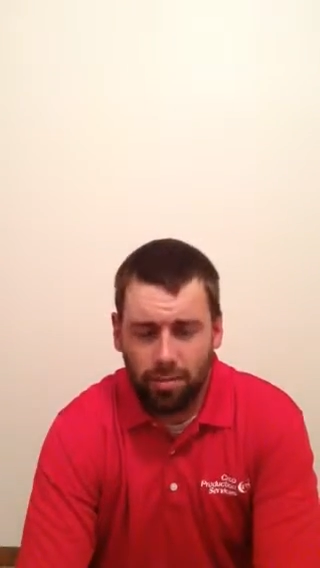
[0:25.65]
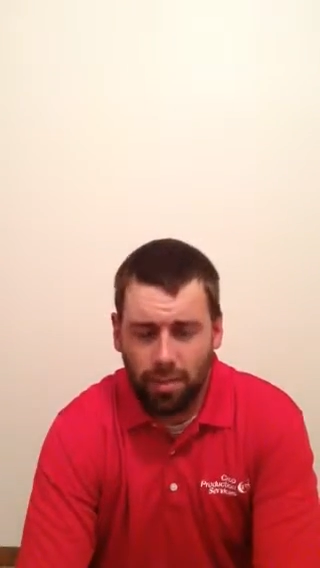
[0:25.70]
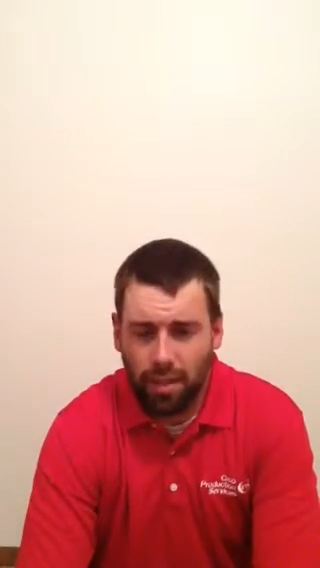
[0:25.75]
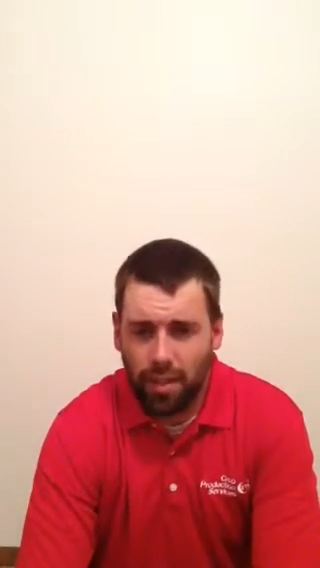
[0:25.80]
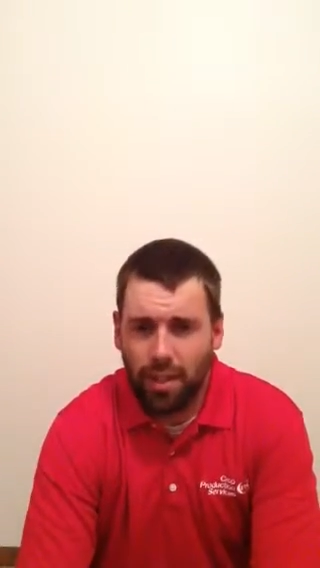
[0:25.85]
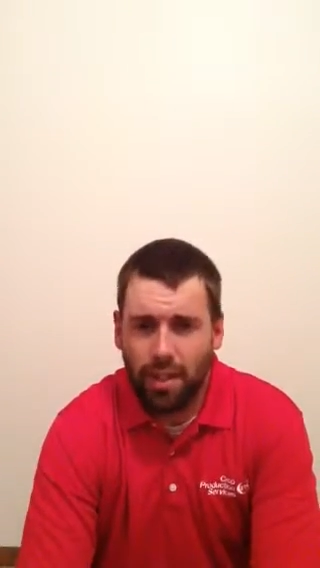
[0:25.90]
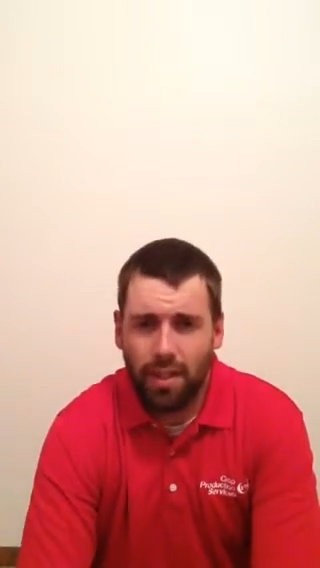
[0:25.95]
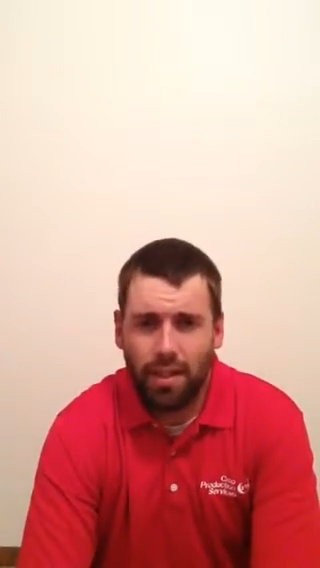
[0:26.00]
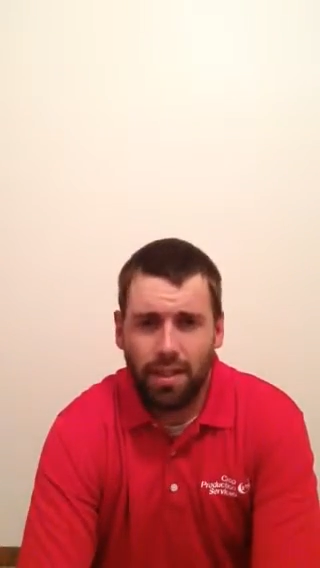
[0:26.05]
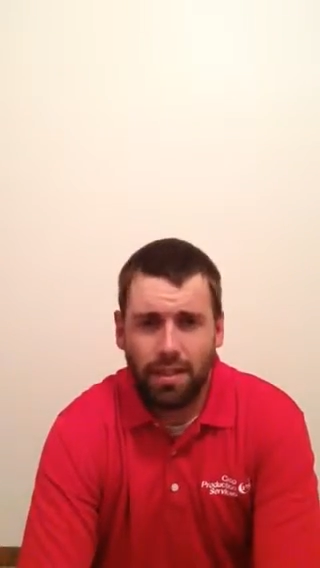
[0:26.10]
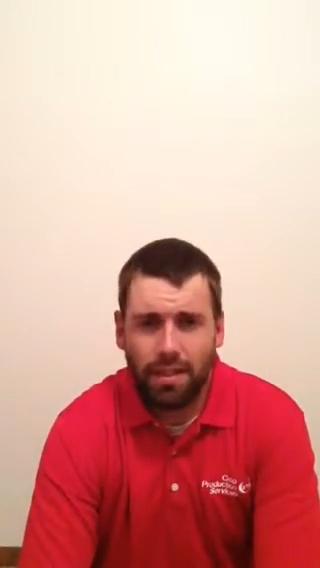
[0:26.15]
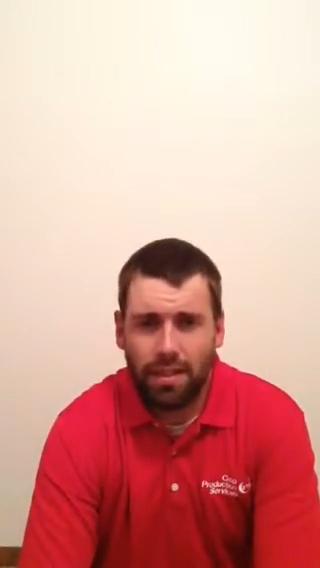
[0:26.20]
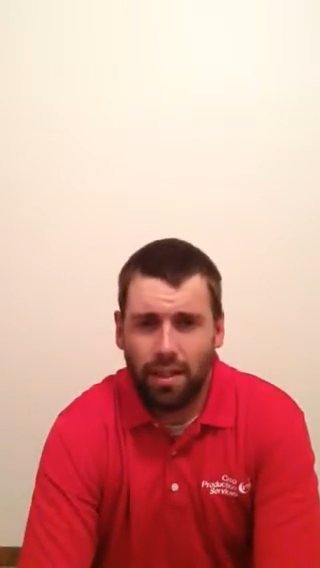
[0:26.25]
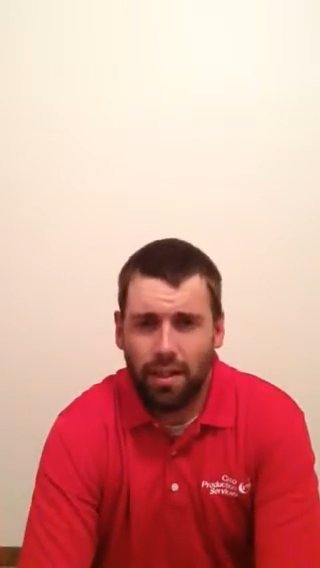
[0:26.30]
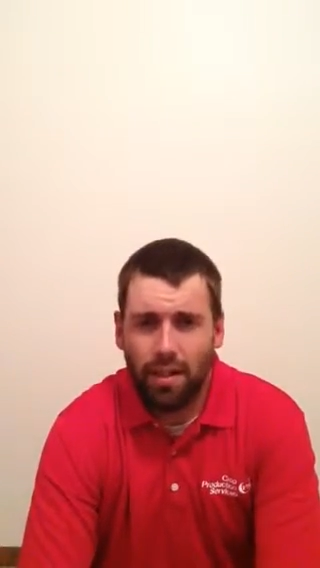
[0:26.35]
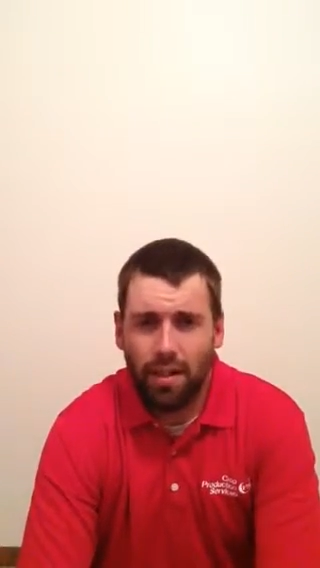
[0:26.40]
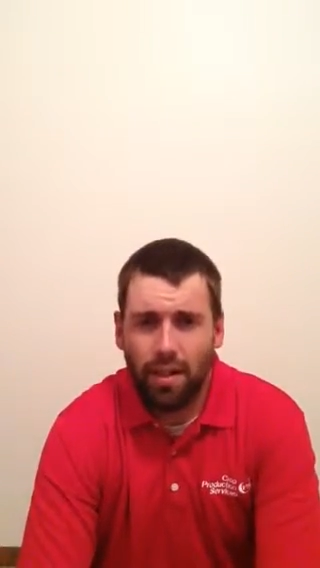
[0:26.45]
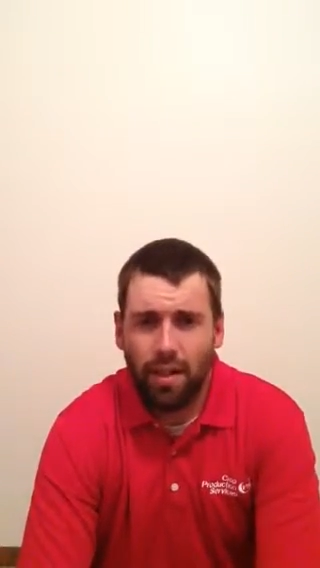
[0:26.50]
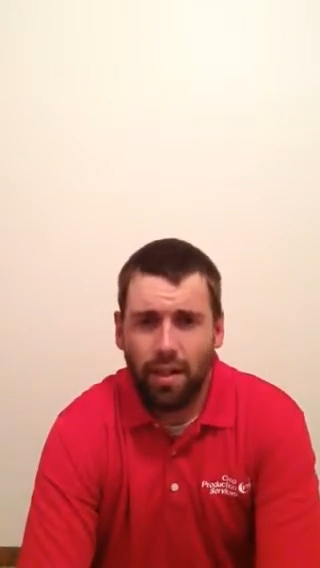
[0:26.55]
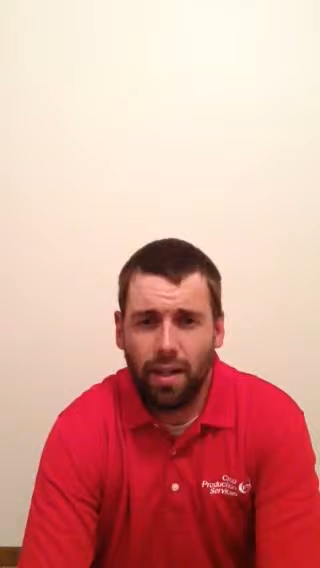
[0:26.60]
being in this
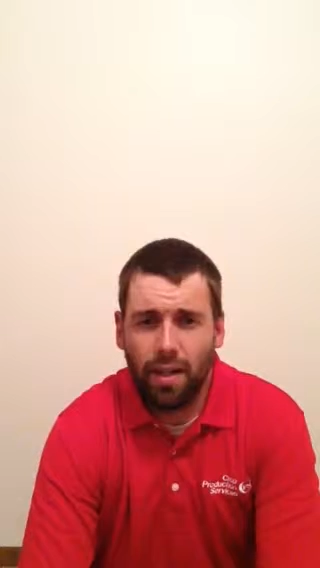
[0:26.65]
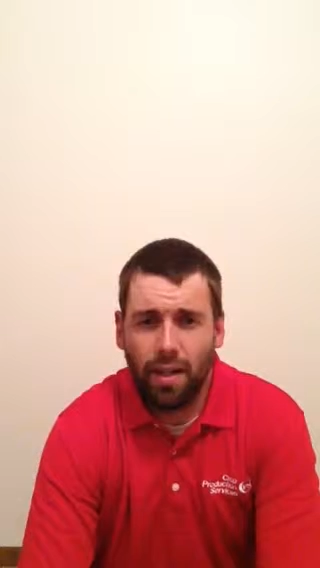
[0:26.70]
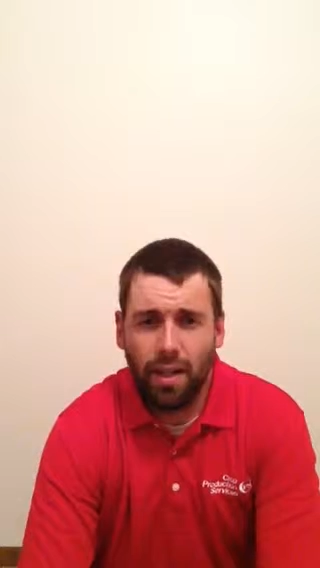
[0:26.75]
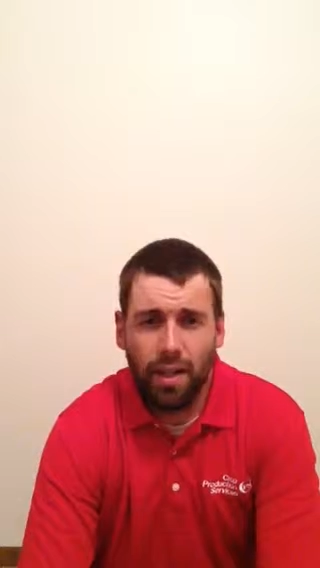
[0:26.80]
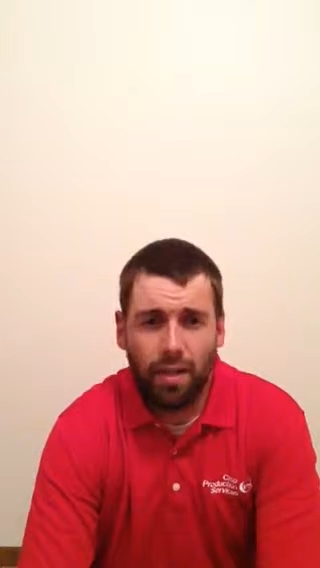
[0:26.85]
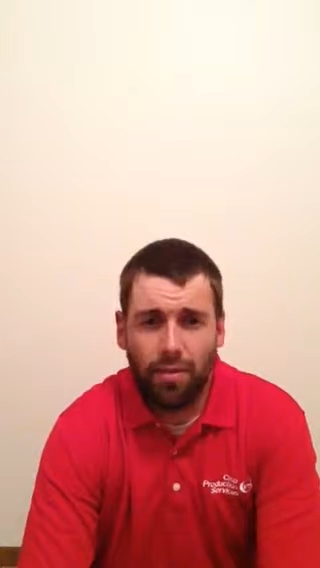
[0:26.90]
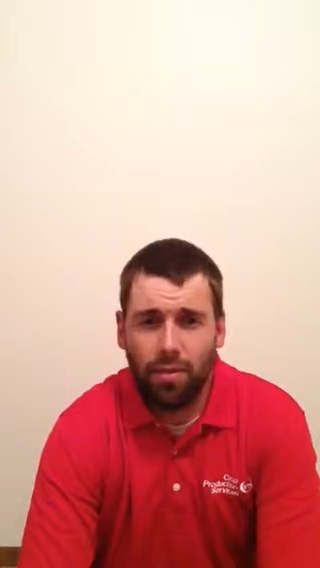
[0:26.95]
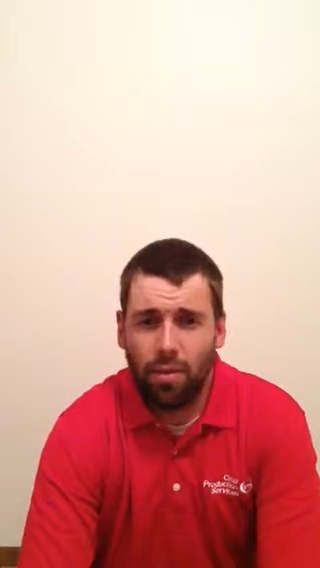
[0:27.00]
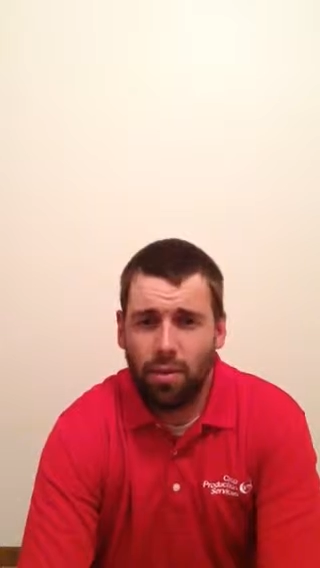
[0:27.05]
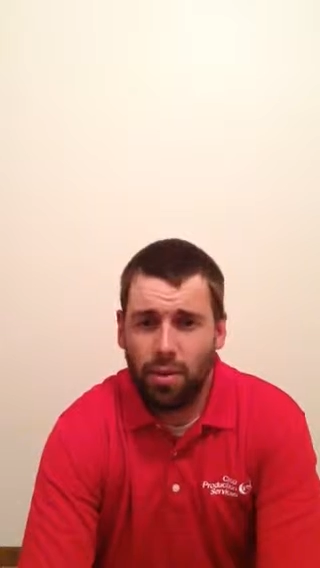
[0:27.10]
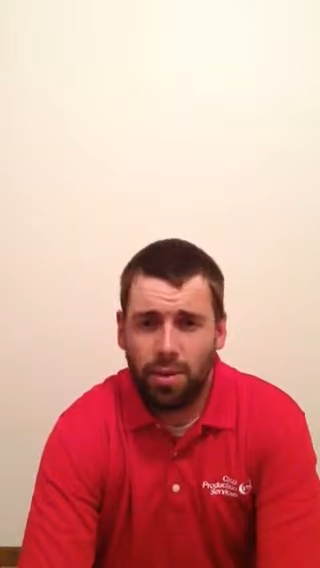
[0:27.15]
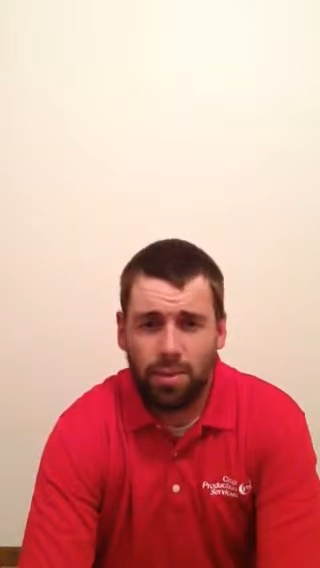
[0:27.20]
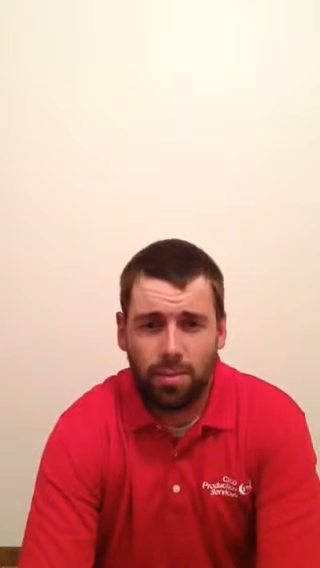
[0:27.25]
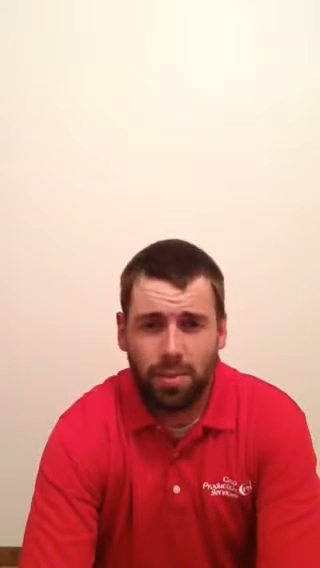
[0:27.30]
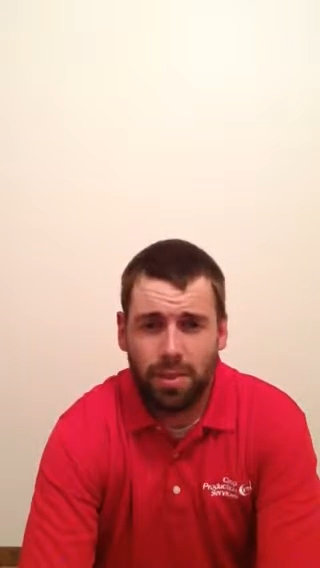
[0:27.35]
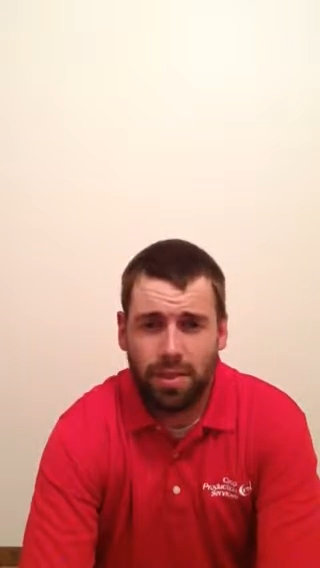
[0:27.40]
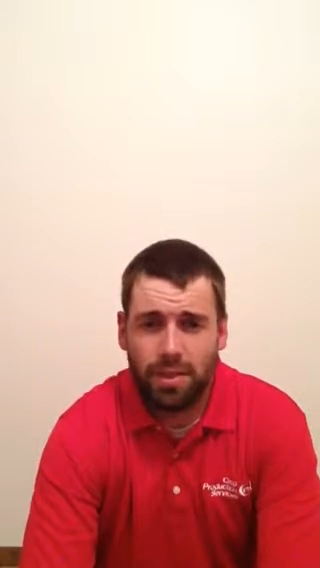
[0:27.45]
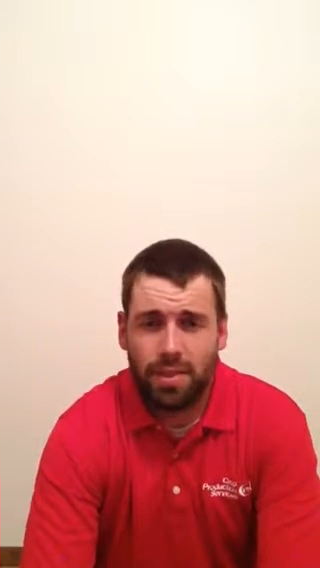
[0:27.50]
area, and I've always meant